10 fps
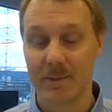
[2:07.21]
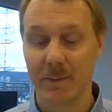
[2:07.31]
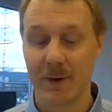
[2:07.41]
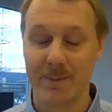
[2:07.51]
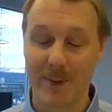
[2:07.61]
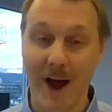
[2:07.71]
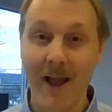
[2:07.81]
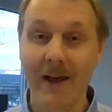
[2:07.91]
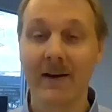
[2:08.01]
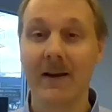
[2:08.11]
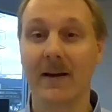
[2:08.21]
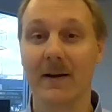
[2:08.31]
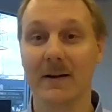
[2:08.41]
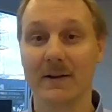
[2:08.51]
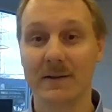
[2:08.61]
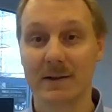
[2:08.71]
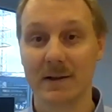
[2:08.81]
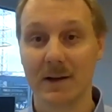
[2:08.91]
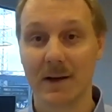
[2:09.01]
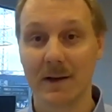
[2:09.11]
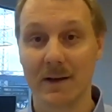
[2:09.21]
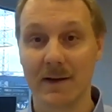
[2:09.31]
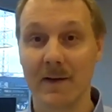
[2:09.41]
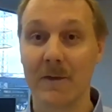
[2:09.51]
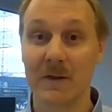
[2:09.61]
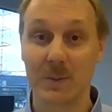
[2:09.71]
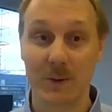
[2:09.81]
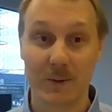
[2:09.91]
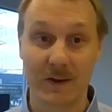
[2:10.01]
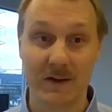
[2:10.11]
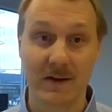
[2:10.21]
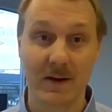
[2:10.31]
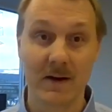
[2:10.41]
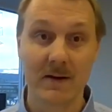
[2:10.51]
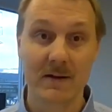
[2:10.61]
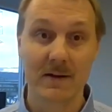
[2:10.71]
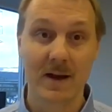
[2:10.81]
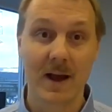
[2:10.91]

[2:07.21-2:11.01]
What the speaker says: But by and large, the difference between Snarks